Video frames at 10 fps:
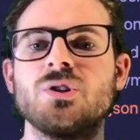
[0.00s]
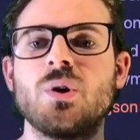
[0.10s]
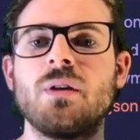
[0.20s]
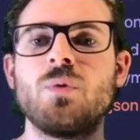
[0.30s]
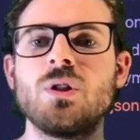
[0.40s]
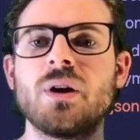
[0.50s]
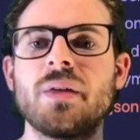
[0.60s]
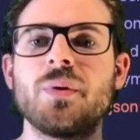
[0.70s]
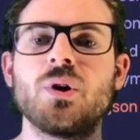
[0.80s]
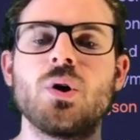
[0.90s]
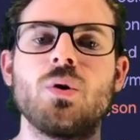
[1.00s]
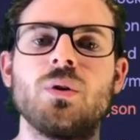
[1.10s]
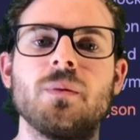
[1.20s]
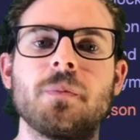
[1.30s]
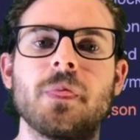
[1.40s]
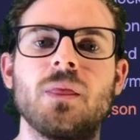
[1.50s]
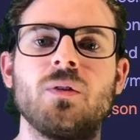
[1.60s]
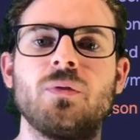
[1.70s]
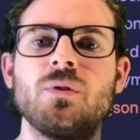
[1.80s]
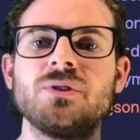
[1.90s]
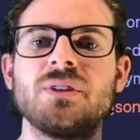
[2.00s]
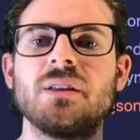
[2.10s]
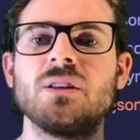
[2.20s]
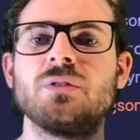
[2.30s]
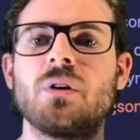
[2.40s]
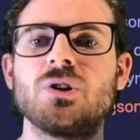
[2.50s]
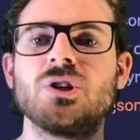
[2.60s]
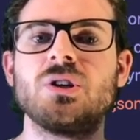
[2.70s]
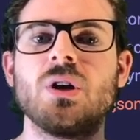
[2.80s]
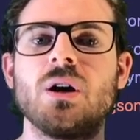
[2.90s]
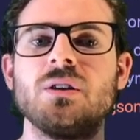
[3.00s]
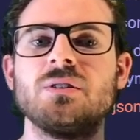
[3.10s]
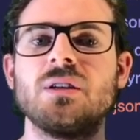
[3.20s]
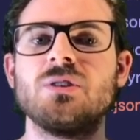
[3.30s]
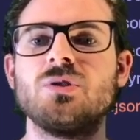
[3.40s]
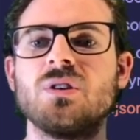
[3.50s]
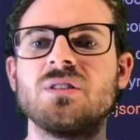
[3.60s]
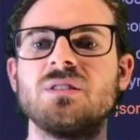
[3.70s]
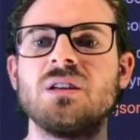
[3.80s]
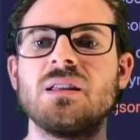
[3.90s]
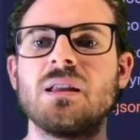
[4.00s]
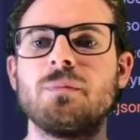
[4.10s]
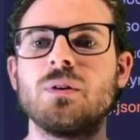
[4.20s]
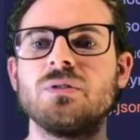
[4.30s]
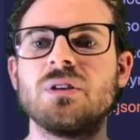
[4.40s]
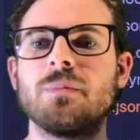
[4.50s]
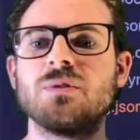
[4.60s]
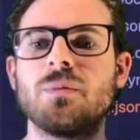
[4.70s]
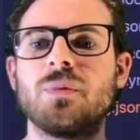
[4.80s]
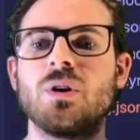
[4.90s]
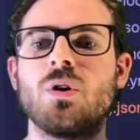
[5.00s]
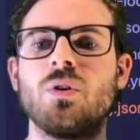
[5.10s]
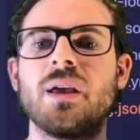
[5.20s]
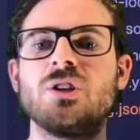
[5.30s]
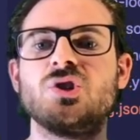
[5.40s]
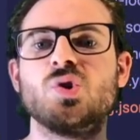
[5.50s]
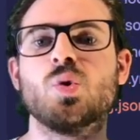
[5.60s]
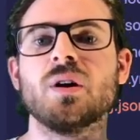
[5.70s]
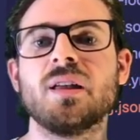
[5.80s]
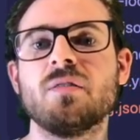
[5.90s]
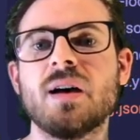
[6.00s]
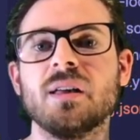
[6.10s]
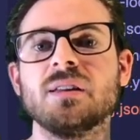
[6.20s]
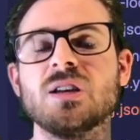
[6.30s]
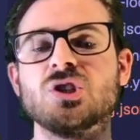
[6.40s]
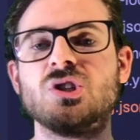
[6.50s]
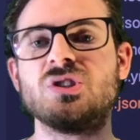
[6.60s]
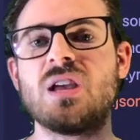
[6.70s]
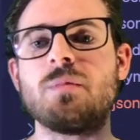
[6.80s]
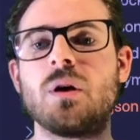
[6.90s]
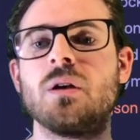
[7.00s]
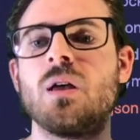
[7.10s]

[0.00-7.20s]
So if we look at the code, the first thing this function does is you can see that it builds up something called a Joi validation schema.